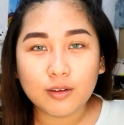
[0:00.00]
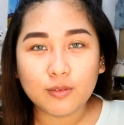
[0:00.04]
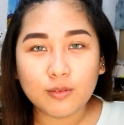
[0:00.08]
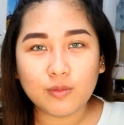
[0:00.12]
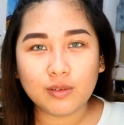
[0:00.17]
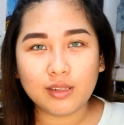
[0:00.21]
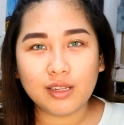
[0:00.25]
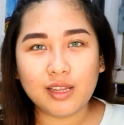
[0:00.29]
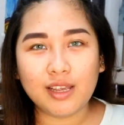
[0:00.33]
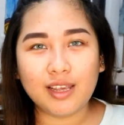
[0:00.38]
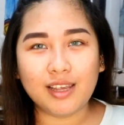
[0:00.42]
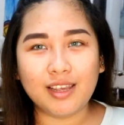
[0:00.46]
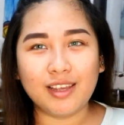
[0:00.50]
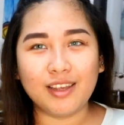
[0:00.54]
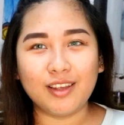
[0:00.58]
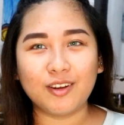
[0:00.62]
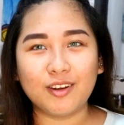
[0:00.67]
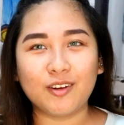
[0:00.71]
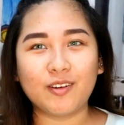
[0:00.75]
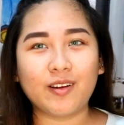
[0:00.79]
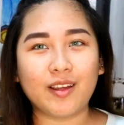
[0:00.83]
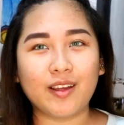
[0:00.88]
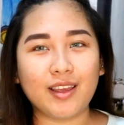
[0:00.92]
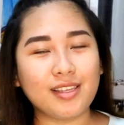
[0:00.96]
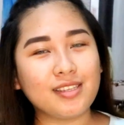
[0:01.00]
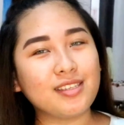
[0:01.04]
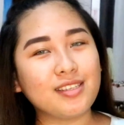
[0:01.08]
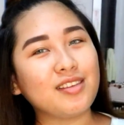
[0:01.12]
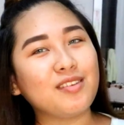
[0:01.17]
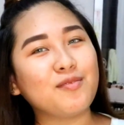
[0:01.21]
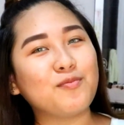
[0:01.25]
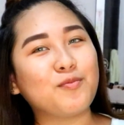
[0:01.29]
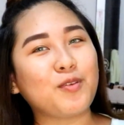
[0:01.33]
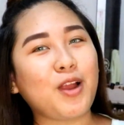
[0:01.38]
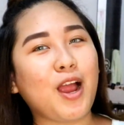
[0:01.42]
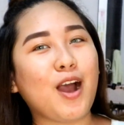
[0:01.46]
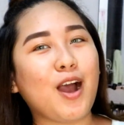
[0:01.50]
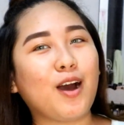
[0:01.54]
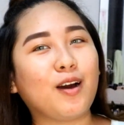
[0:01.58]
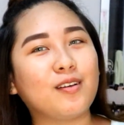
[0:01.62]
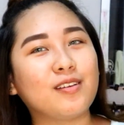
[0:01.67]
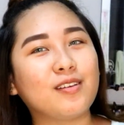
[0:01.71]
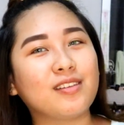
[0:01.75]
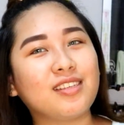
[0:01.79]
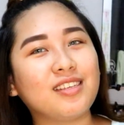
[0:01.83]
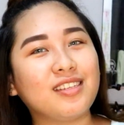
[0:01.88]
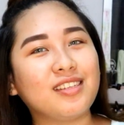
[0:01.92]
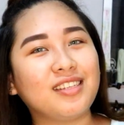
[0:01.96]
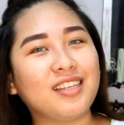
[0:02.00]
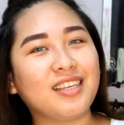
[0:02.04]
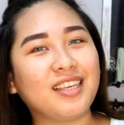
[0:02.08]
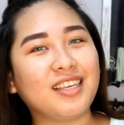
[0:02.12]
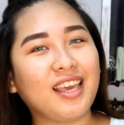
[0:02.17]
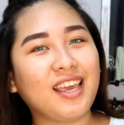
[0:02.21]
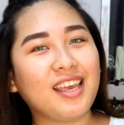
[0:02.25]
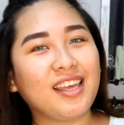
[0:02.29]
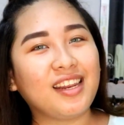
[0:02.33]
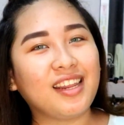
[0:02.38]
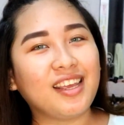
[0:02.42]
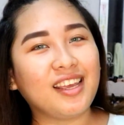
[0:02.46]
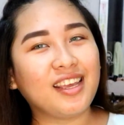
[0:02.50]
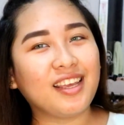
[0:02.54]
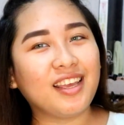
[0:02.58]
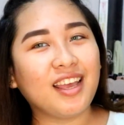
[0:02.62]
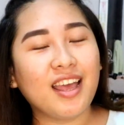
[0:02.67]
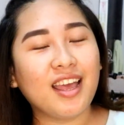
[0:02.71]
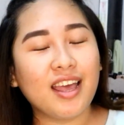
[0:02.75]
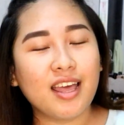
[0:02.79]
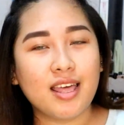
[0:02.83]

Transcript: really crazy brows, indicating